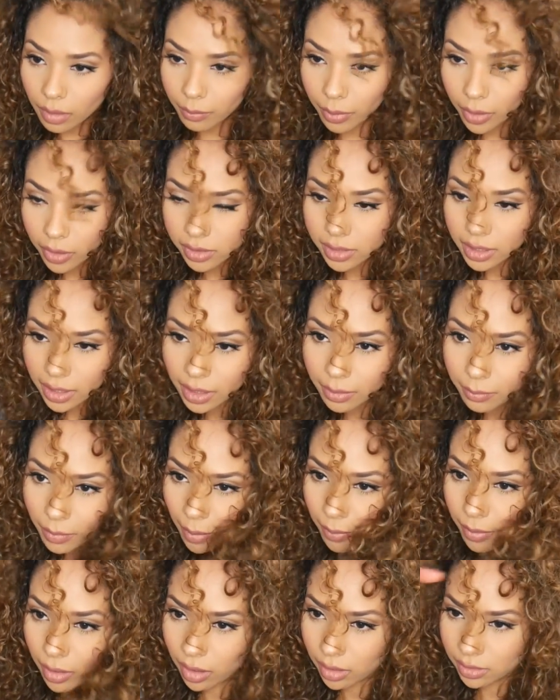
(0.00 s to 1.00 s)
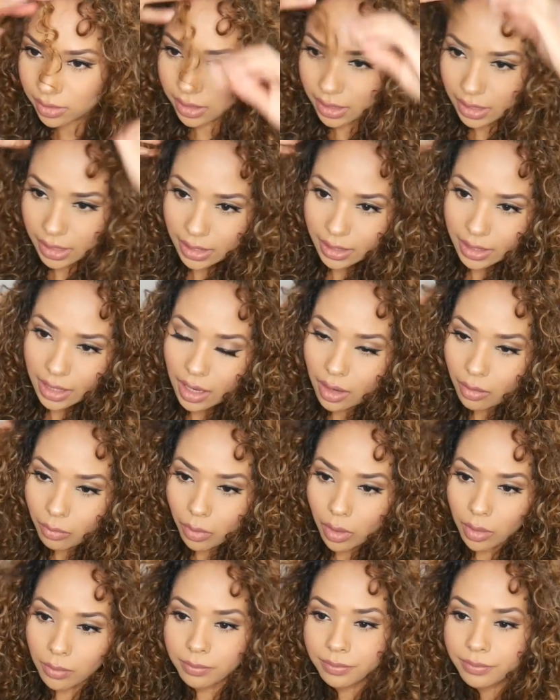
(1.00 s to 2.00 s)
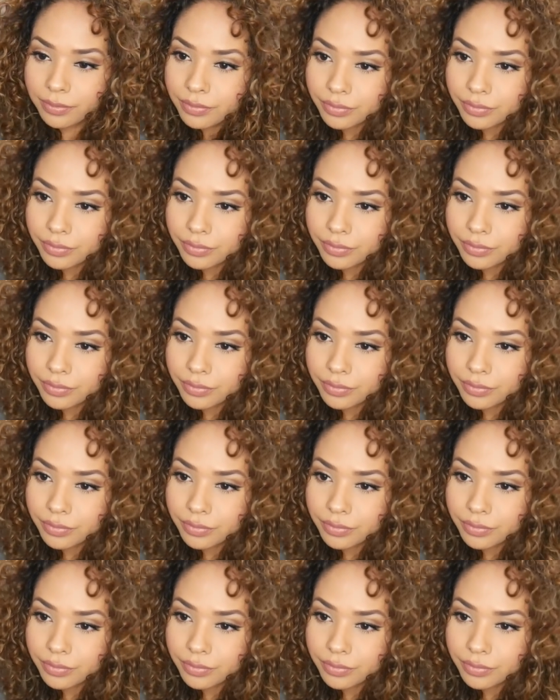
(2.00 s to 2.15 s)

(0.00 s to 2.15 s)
putting my parting in that I want.